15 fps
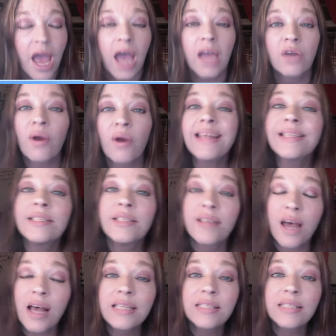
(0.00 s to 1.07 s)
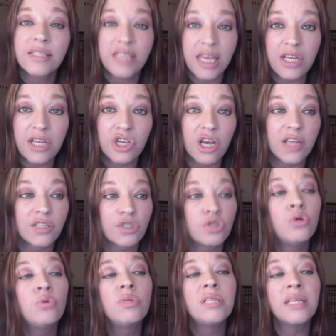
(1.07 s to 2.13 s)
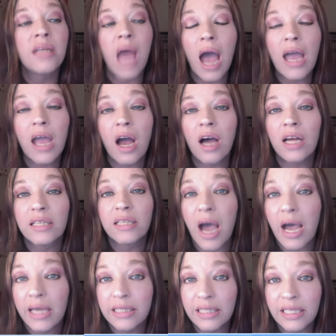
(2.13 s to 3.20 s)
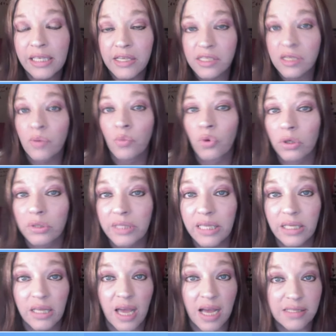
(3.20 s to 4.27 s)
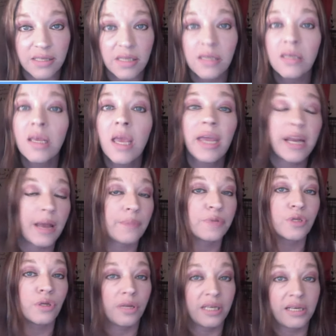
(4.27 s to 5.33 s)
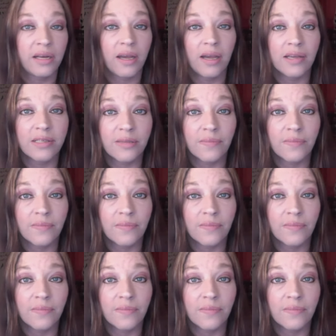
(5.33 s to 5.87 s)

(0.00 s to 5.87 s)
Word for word: And grace does teach us to deny ungodliness and worldly lust. It absolutely does